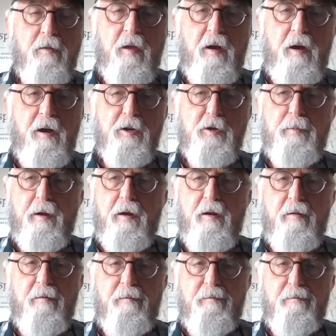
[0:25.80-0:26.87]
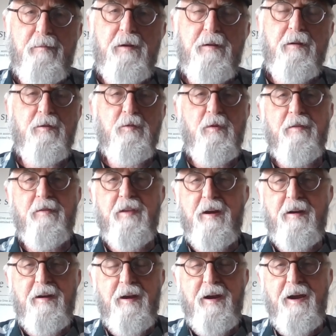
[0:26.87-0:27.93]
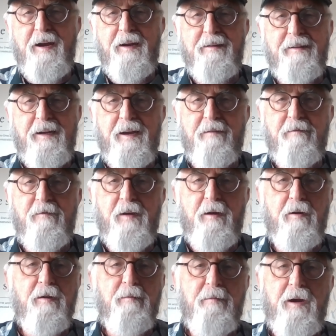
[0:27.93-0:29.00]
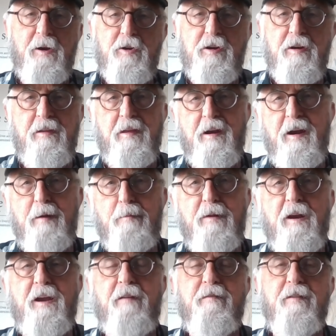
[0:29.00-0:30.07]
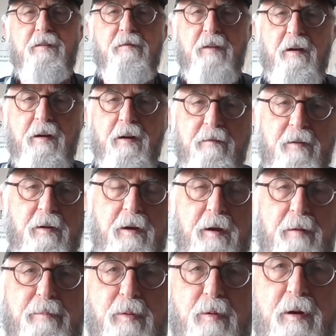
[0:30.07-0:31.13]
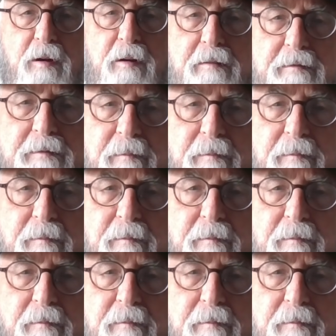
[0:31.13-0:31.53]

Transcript: to the hospital. But there's one thing that I had failed to mention that I believe is very, very important.